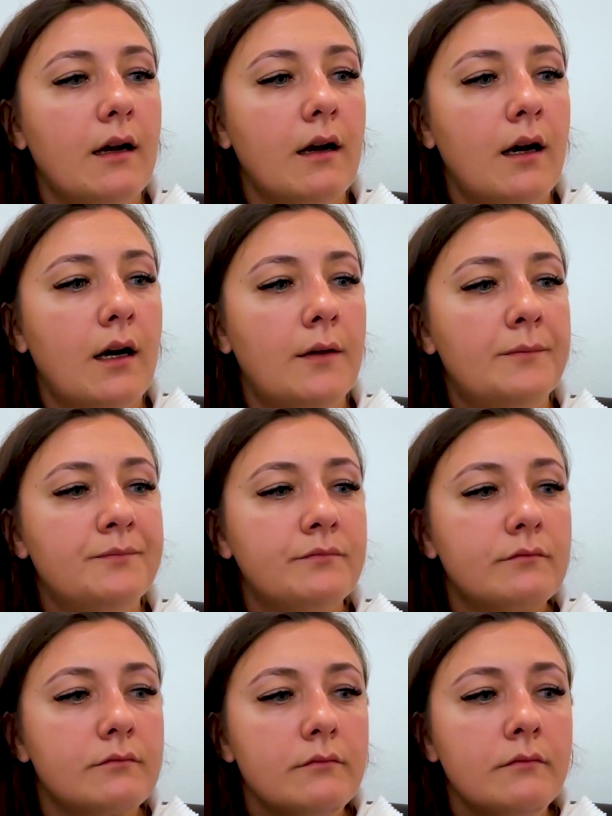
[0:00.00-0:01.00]

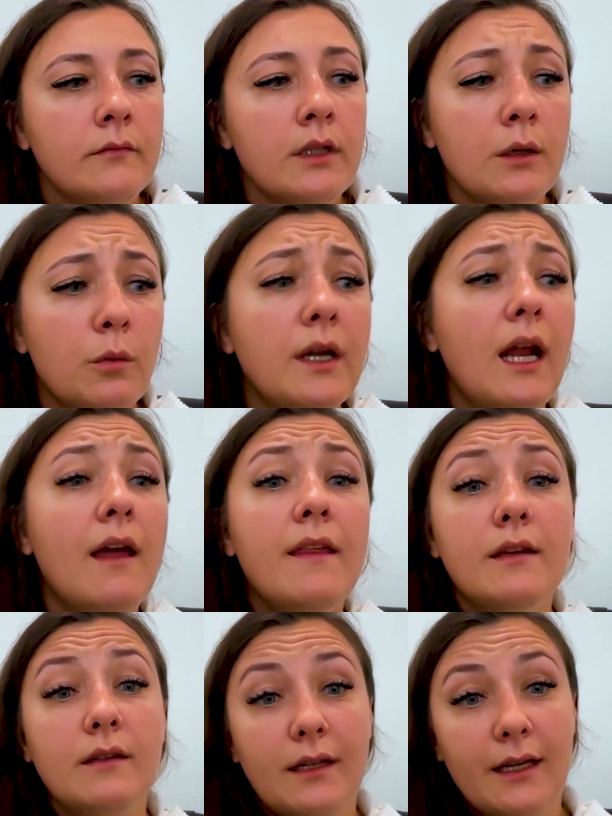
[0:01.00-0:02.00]
when I
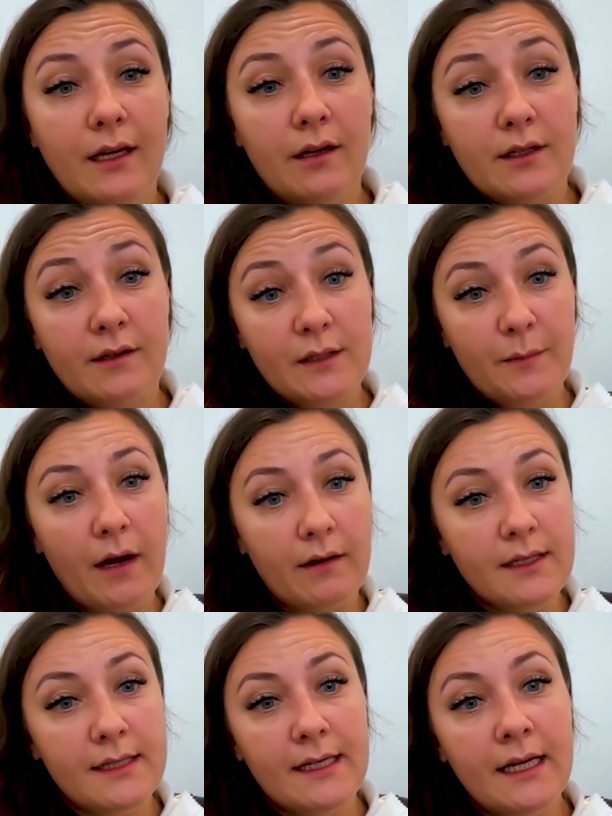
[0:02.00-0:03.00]
hear
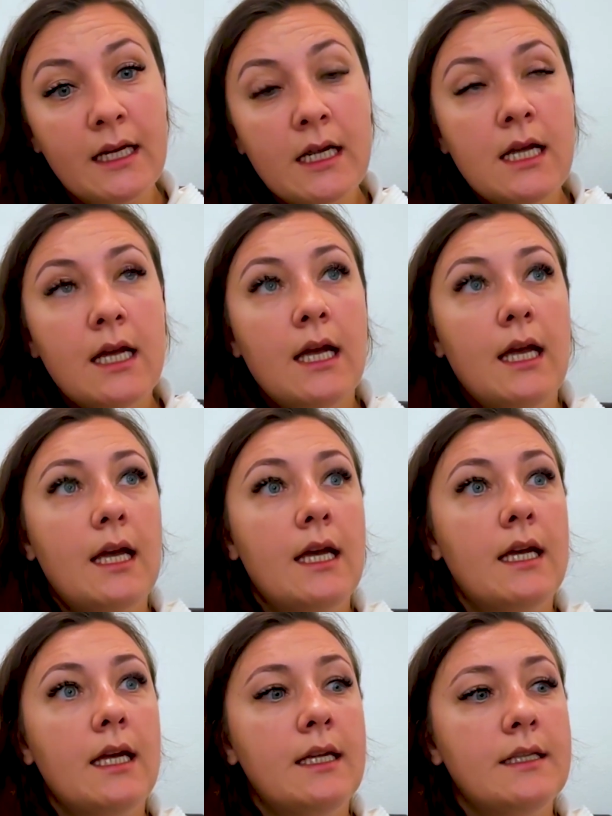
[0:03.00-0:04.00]
transparency,
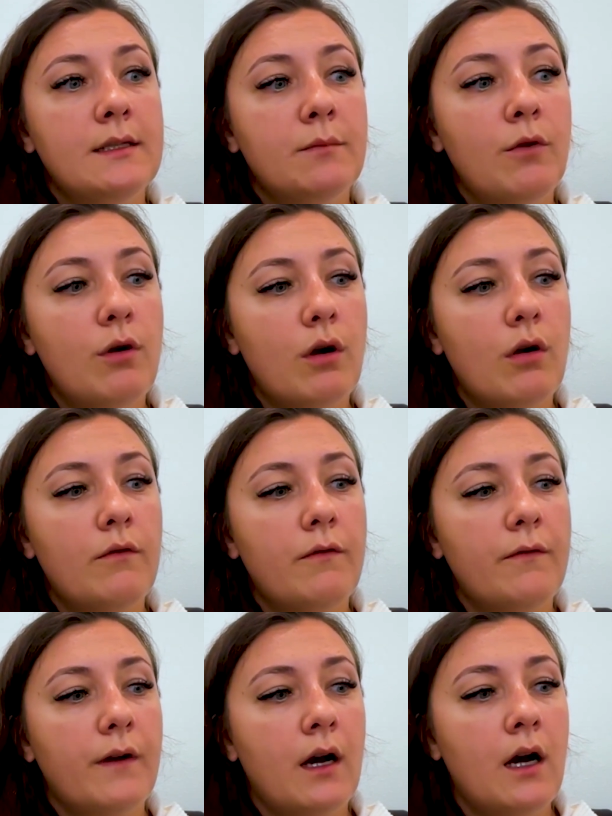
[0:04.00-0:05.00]
it's more
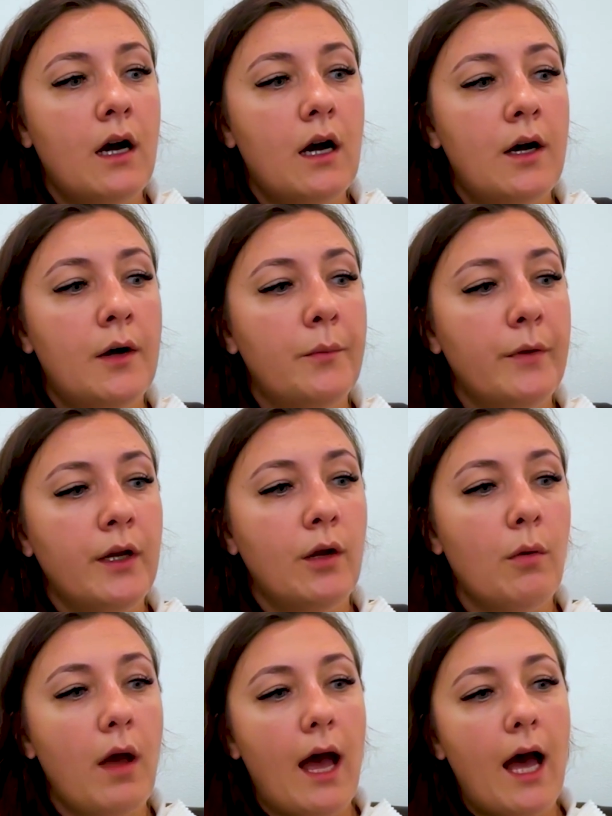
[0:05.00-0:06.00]
of
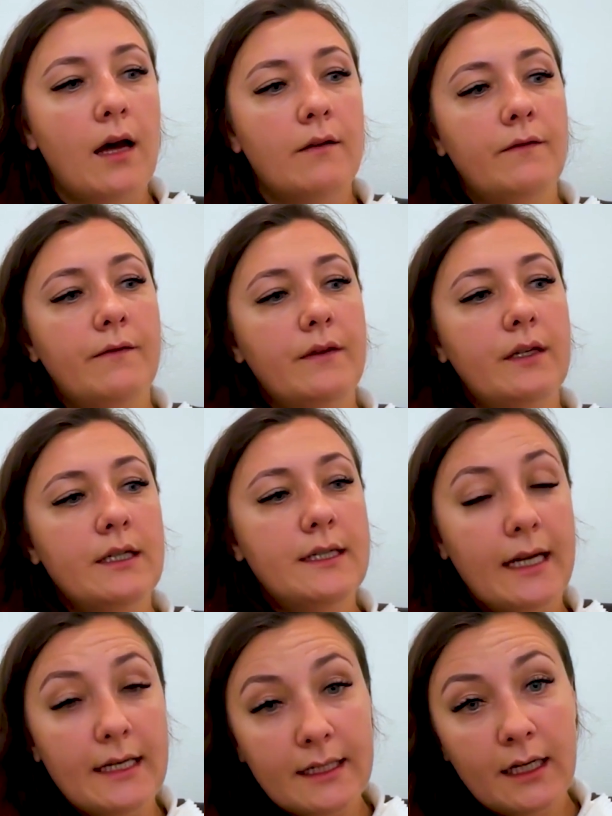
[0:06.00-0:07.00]
have
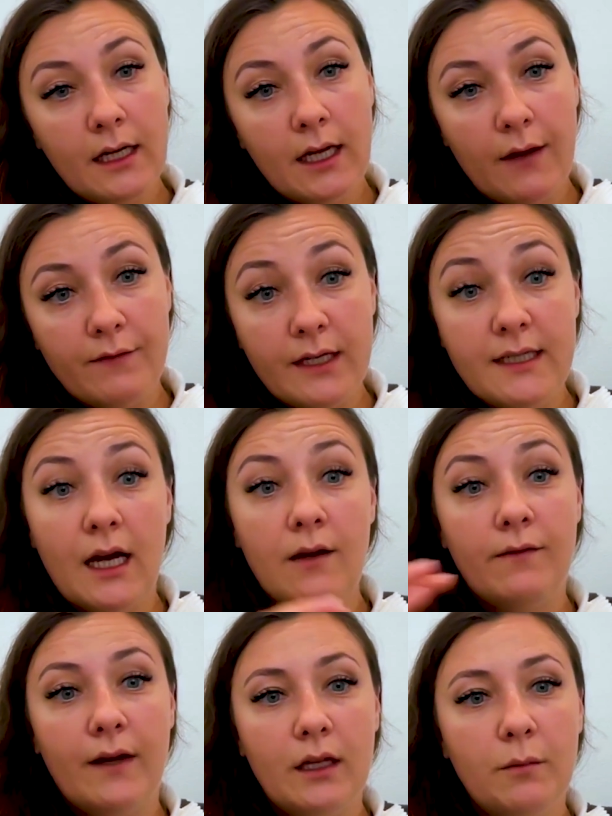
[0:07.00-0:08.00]
data
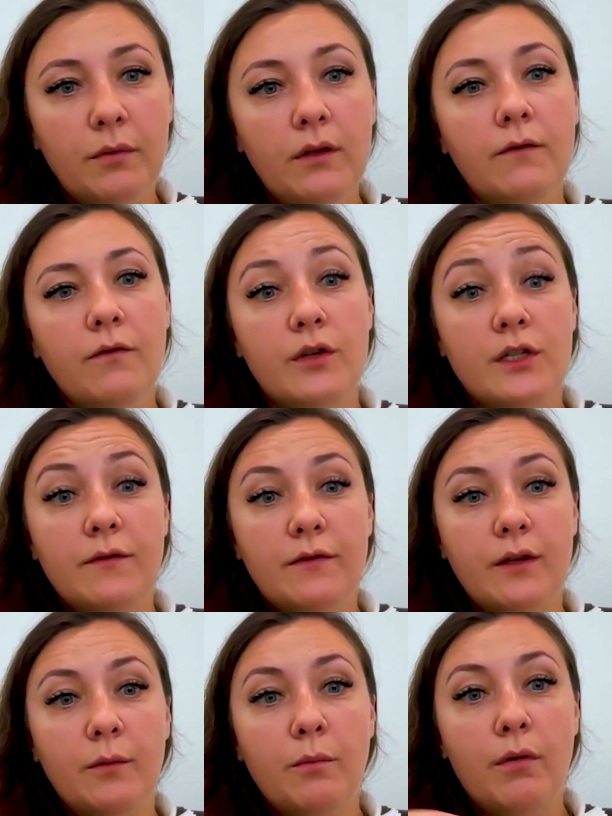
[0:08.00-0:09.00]
available for
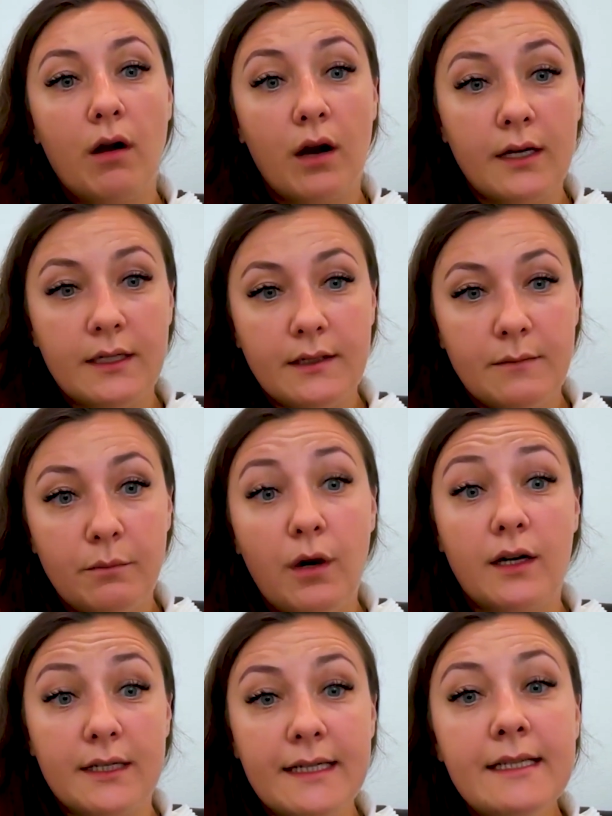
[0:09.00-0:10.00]
different
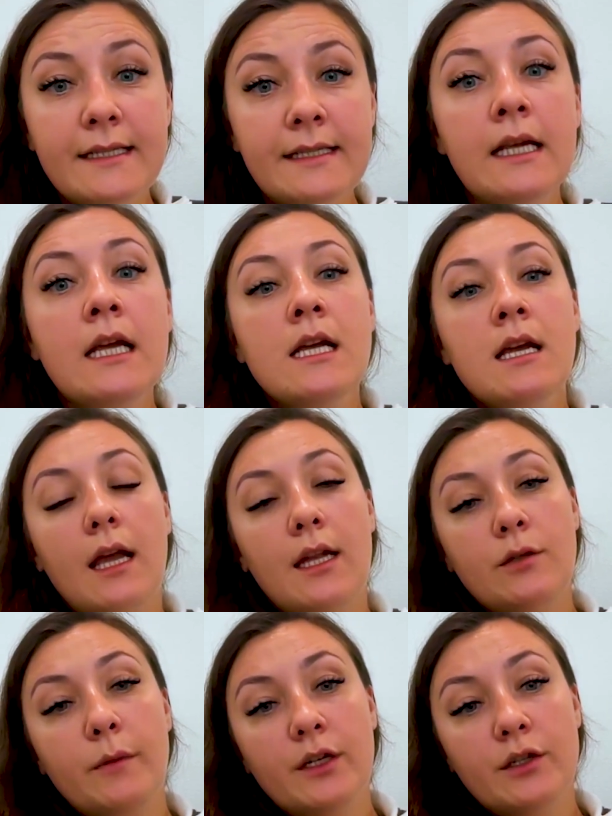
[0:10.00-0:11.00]
parties,
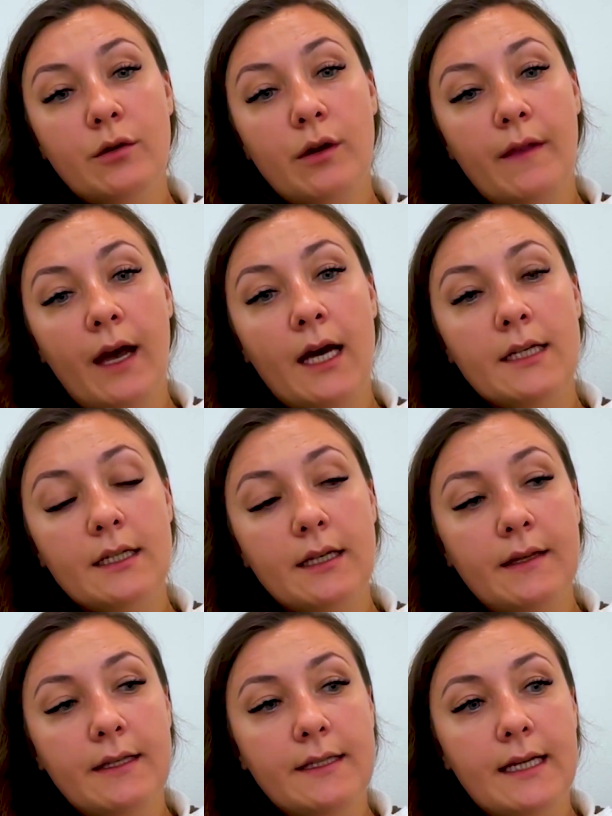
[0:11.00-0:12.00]
and to make sure that
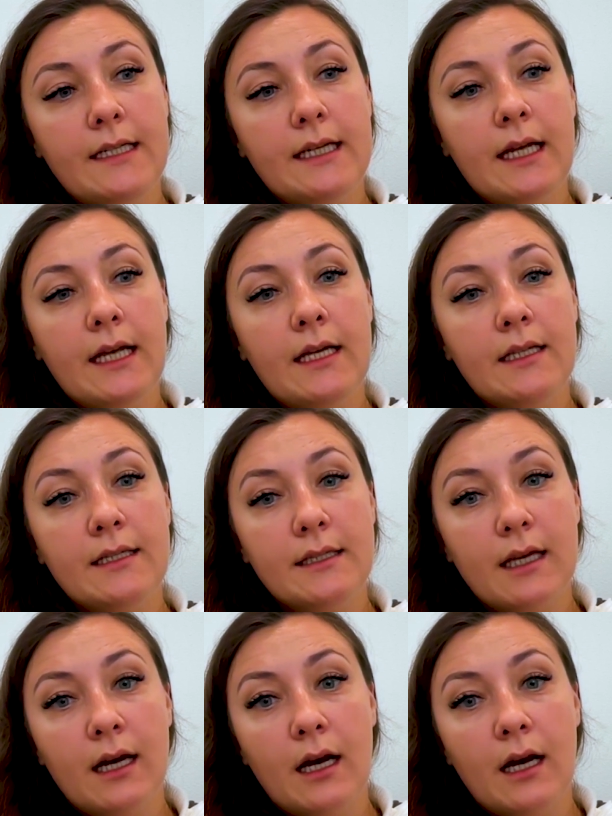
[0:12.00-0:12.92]
this data is